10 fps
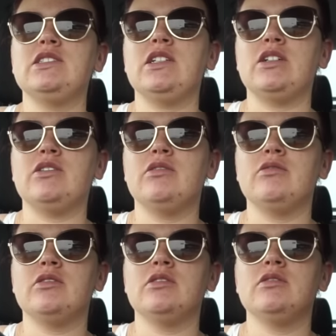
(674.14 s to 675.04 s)

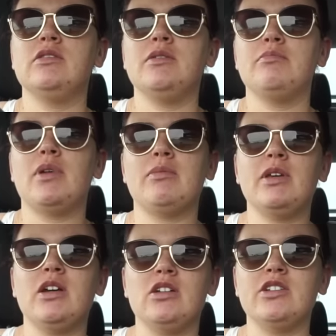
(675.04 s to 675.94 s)
So
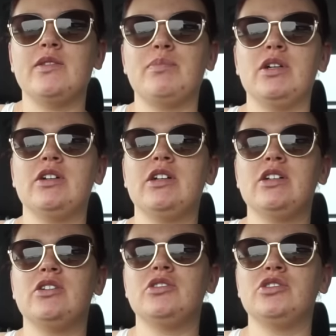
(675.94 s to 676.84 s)
maybe I'll just put her
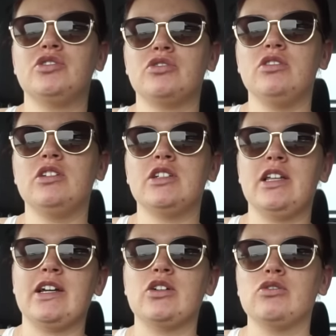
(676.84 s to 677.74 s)
in her stroller
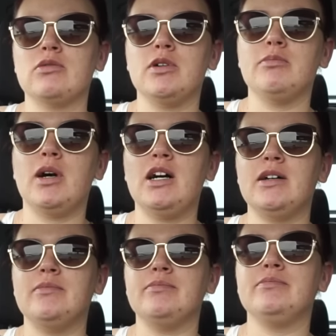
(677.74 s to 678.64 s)
like a normal
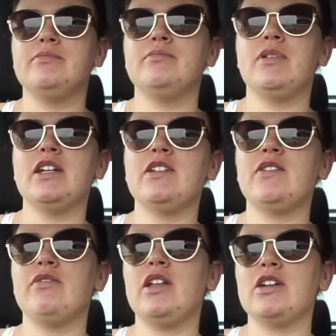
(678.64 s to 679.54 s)
mom. But I
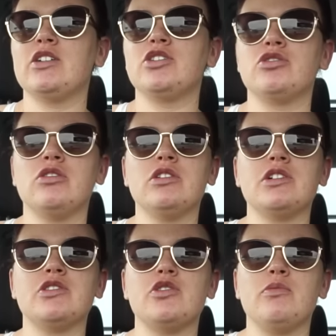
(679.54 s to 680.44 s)
just feel like her stroller
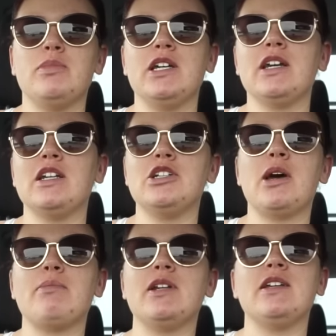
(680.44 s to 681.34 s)
is so big and
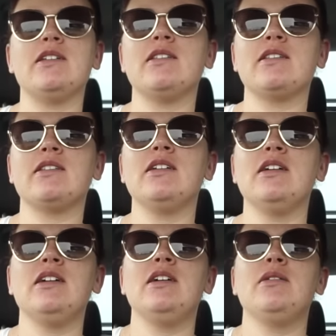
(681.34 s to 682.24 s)
Japanese
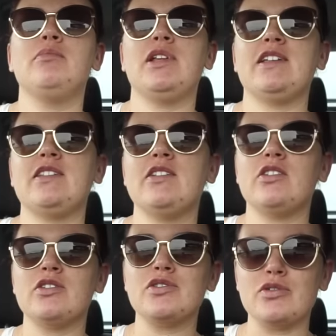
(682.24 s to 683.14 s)
places
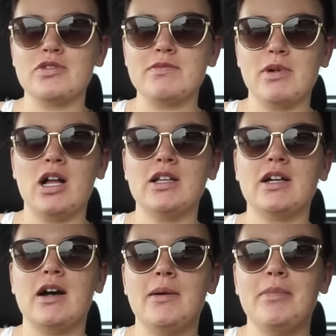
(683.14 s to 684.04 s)
are so small and
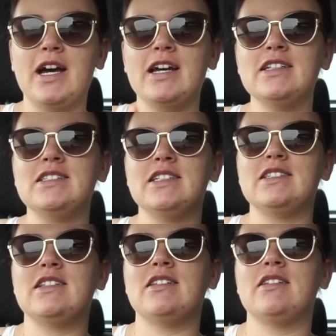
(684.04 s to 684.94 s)
compact.
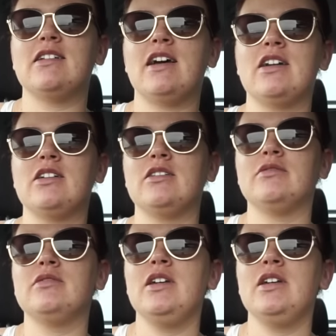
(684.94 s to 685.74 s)
It's, I don't know.